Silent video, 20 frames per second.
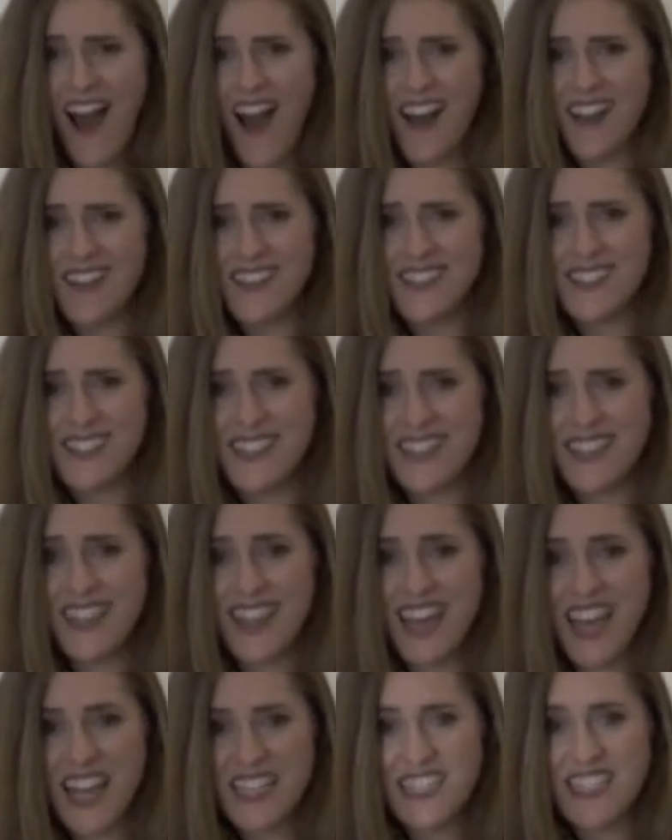I'd sit
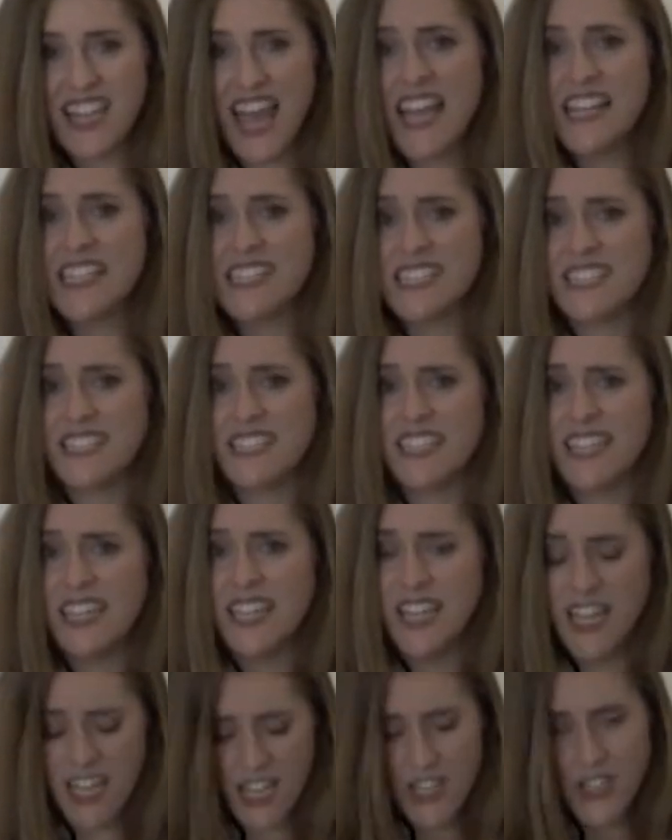there
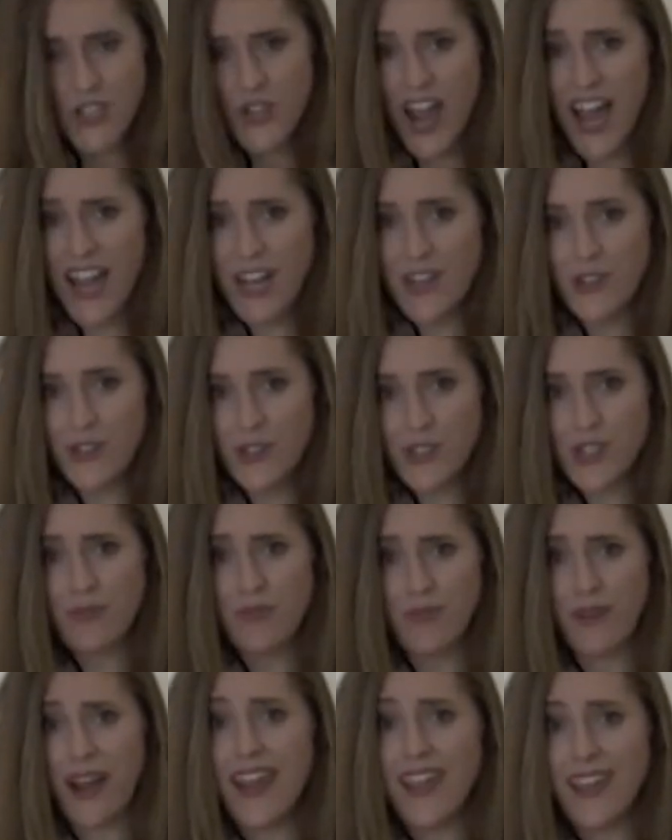tensely trying not to
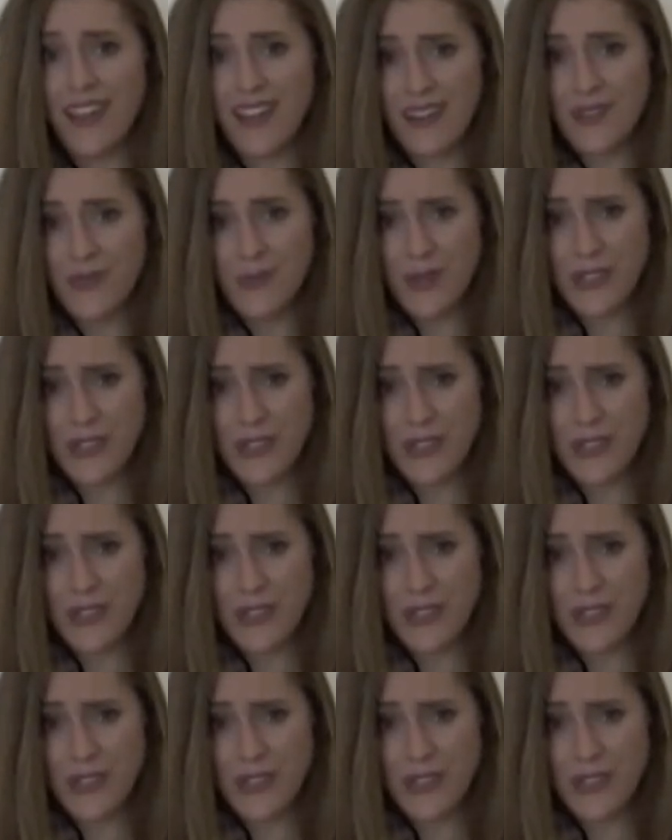break it,